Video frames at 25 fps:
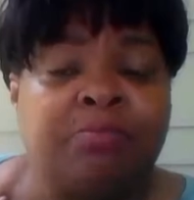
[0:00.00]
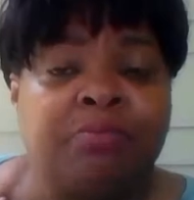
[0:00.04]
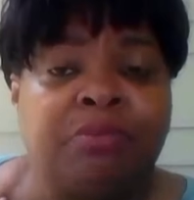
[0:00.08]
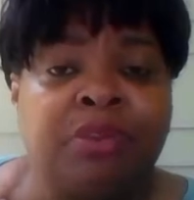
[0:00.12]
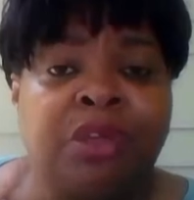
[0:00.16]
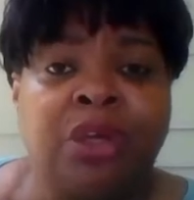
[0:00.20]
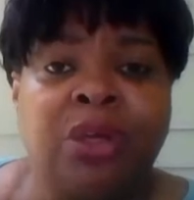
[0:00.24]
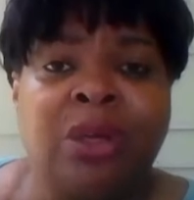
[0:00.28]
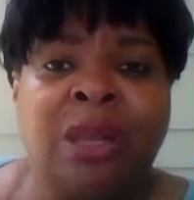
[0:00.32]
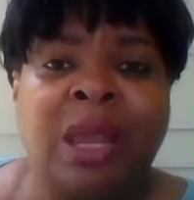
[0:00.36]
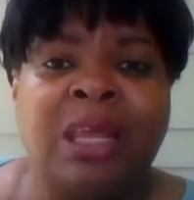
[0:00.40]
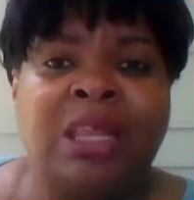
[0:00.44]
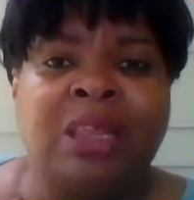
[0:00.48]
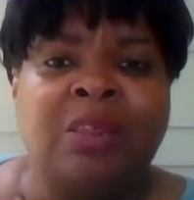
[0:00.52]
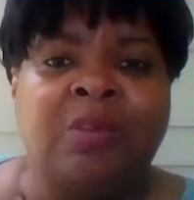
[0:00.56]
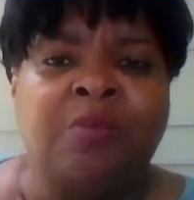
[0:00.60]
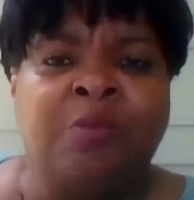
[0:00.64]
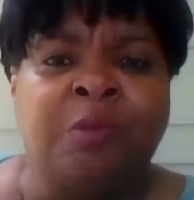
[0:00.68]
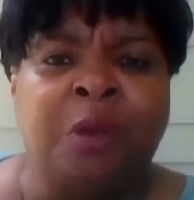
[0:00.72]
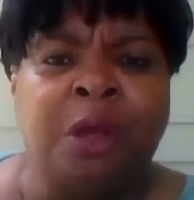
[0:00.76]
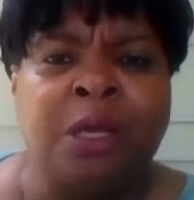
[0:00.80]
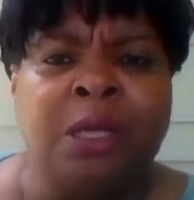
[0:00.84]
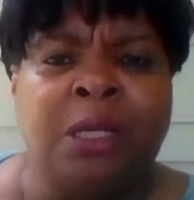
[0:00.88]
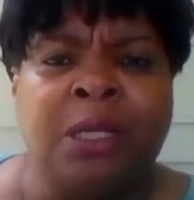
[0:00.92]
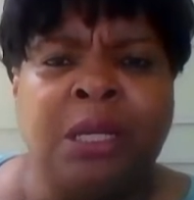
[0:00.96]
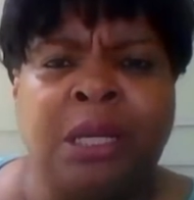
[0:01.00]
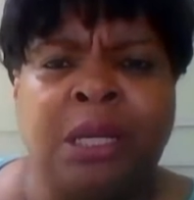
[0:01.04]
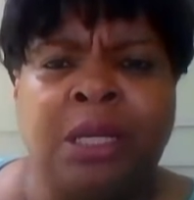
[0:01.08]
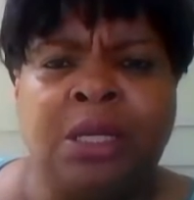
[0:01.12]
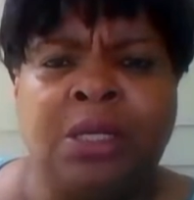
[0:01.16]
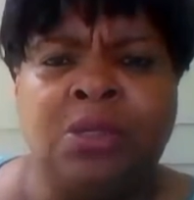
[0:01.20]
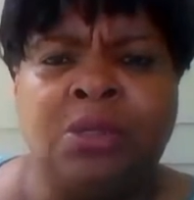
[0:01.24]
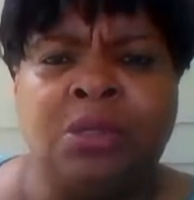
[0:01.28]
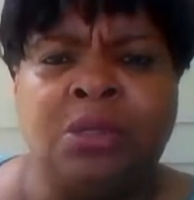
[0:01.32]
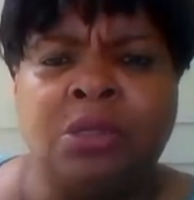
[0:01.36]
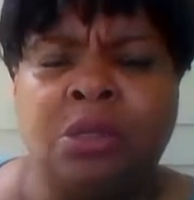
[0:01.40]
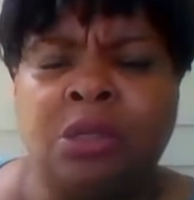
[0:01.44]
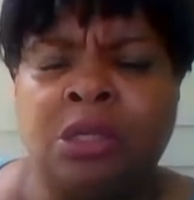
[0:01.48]
They're like the fallen
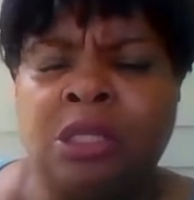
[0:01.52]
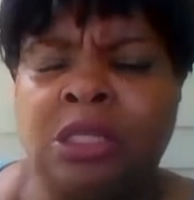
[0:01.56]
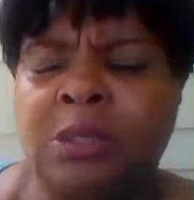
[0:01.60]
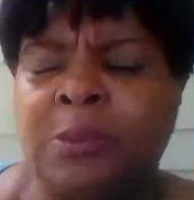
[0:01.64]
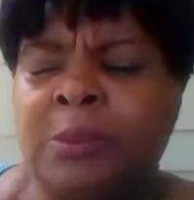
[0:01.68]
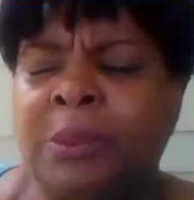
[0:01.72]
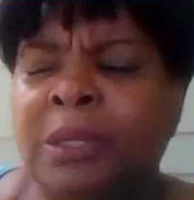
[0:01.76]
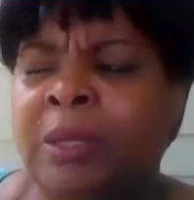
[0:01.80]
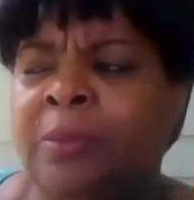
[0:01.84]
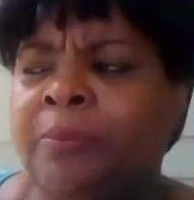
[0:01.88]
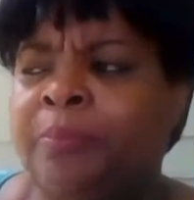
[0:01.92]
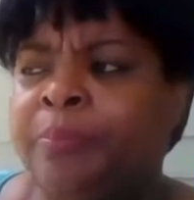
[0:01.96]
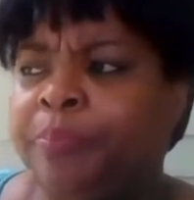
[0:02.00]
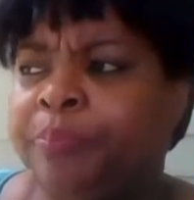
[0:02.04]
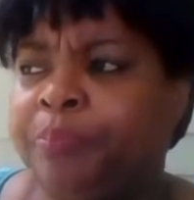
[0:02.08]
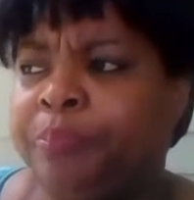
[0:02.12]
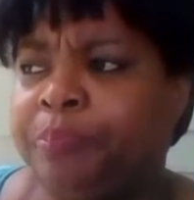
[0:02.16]
angels, so to speak.